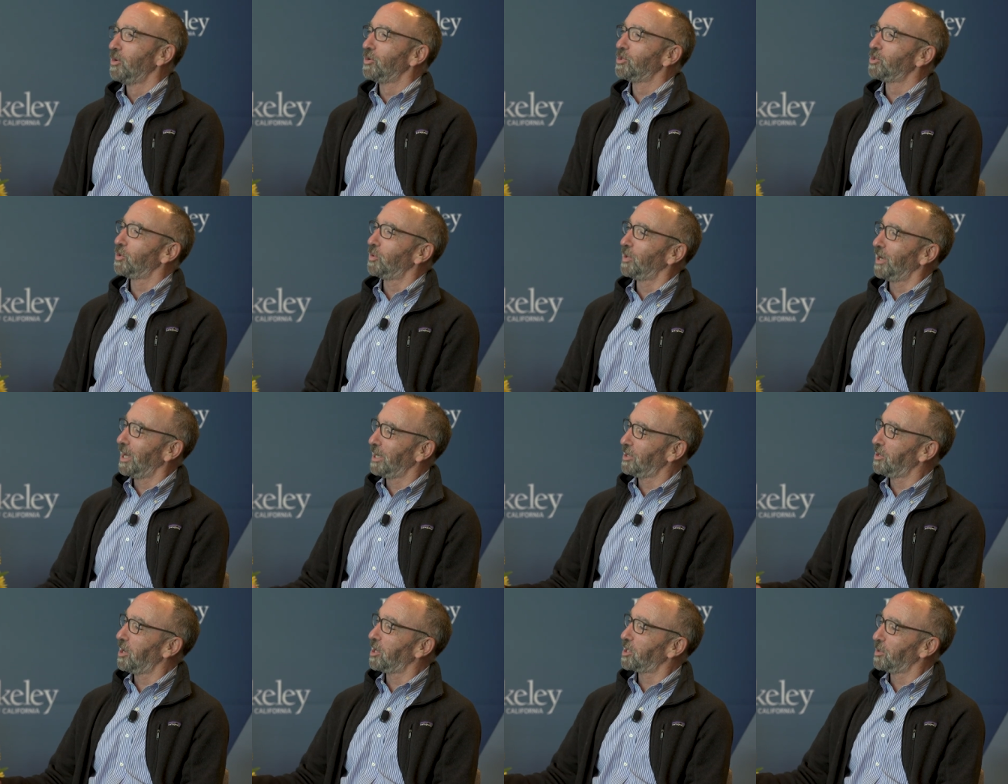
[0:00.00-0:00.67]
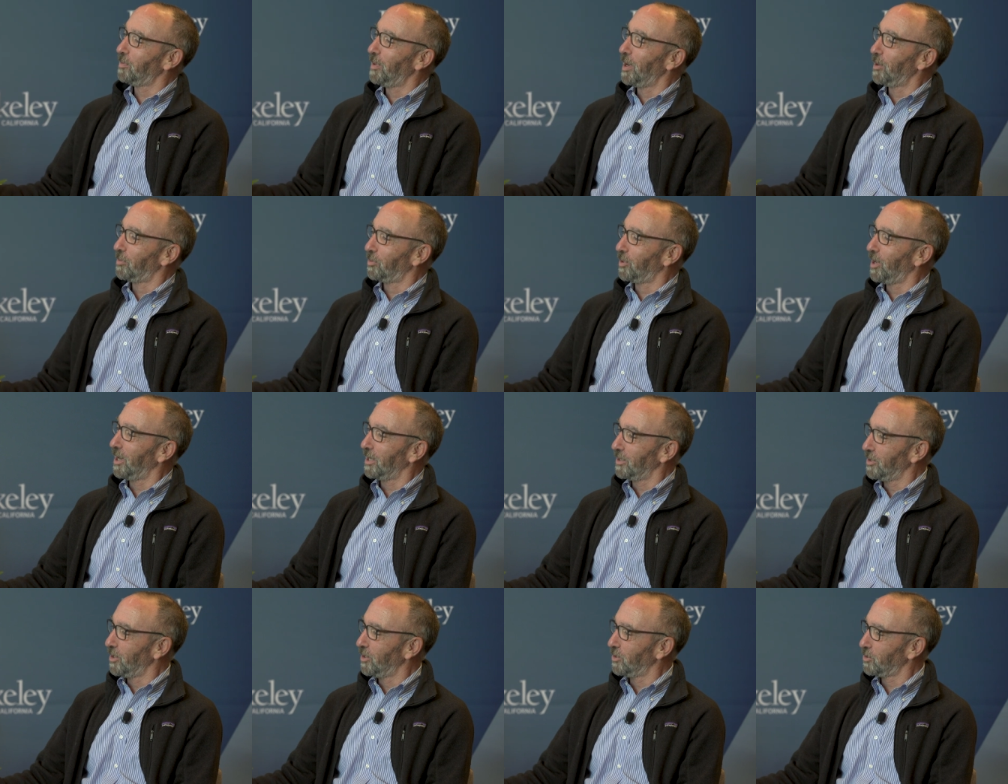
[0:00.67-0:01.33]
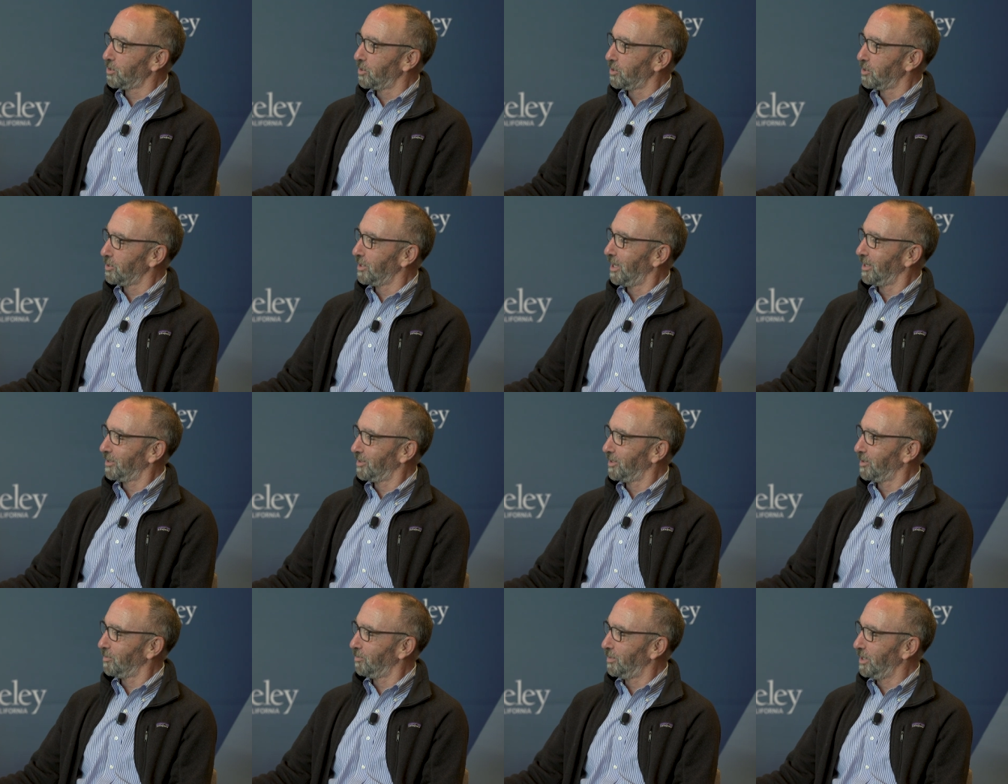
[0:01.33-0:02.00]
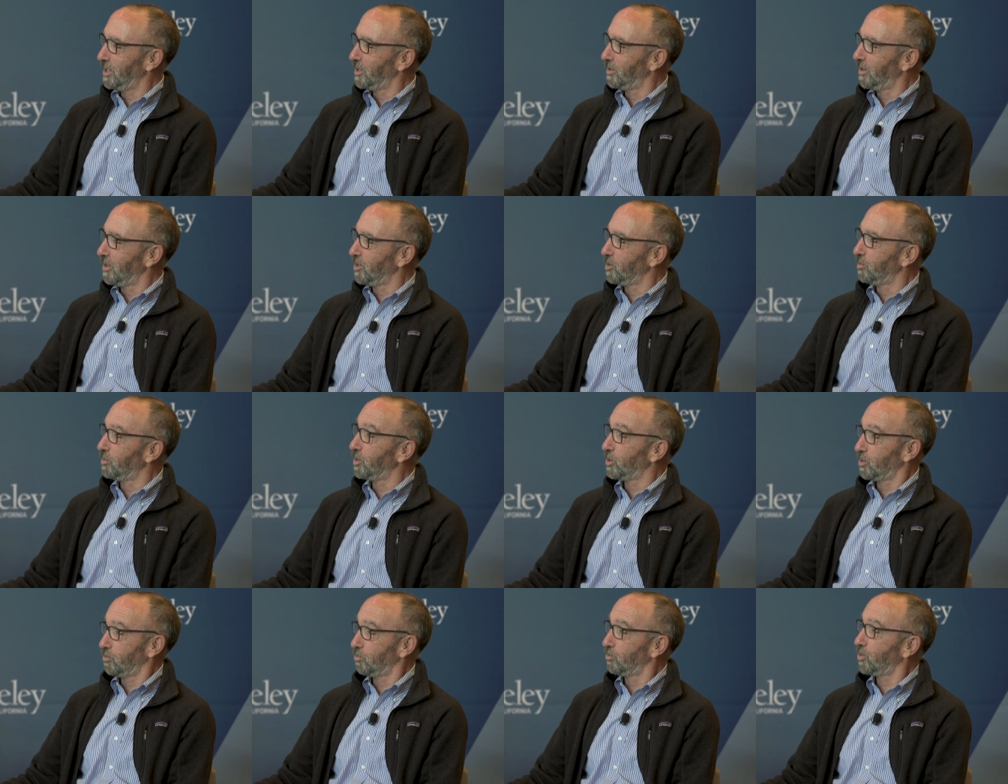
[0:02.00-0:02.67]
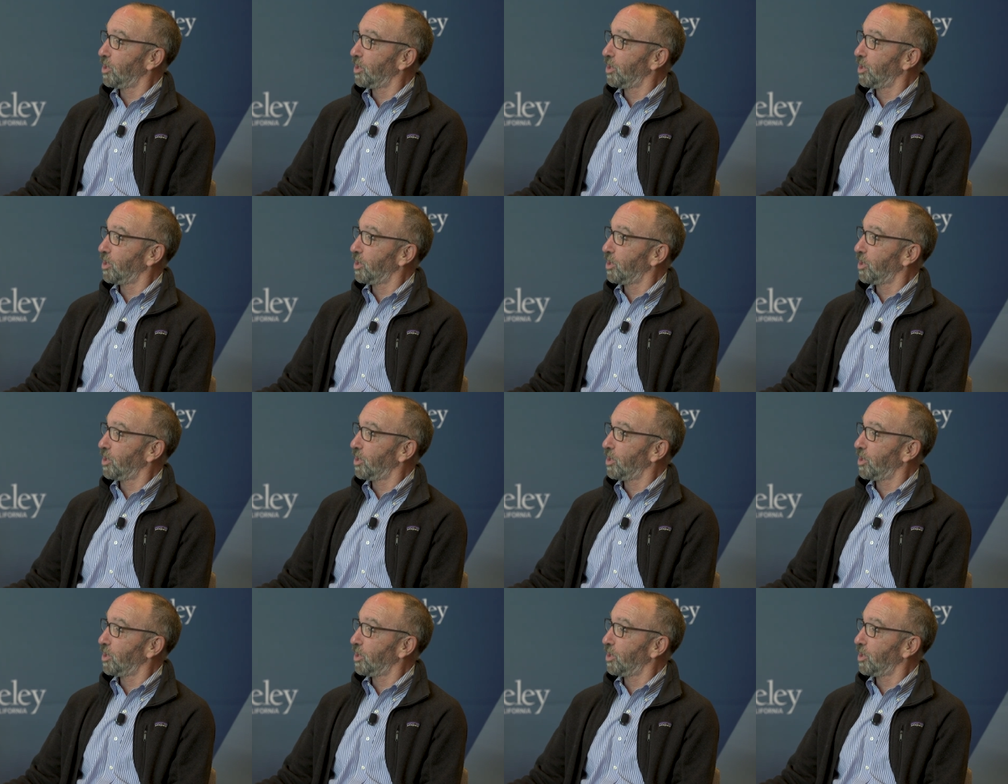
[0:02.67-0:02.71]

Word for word: So when I talked about prognosis, not to beat around the bush,